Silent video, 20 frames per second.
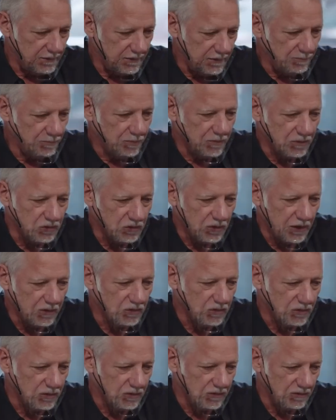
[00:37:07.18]
deeper
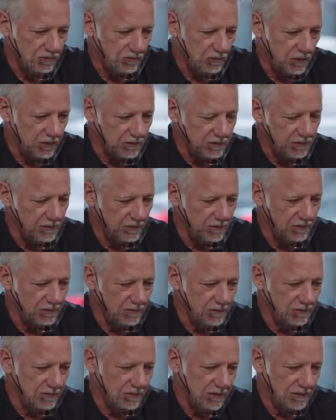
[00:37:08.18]
structures of what
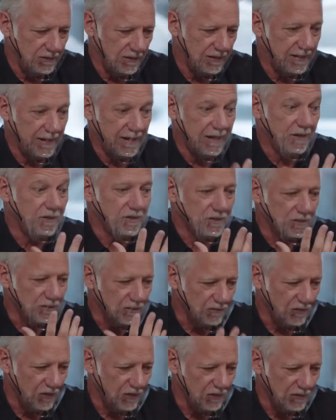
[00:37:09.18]
the carriers
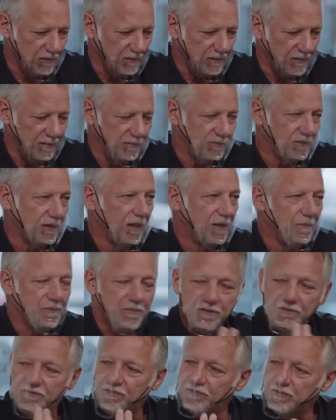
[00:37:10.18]
of all the leaves,
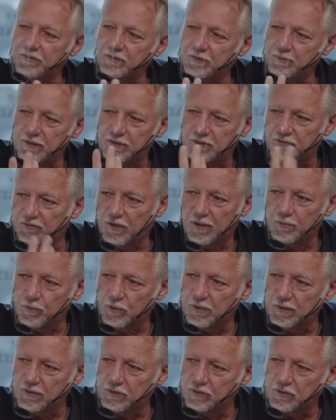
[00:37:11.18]
to me, it's far
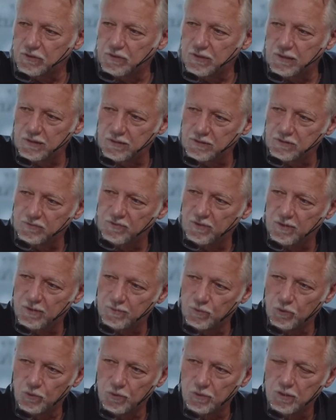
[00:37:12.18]
more interesting. It's far
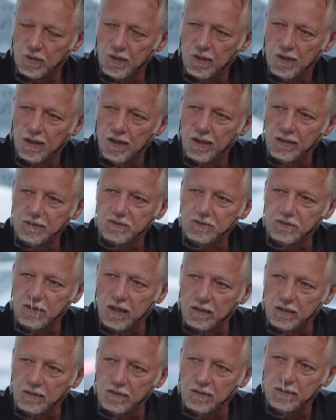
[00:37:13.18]
more
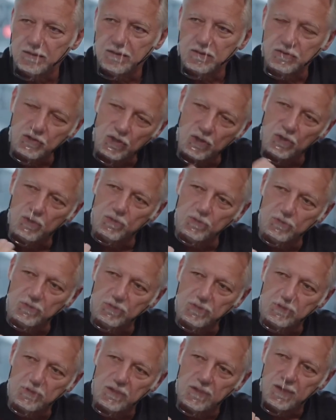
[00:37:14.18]
subtle, and the
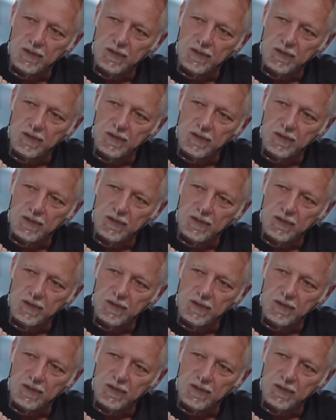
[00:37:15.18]
tones,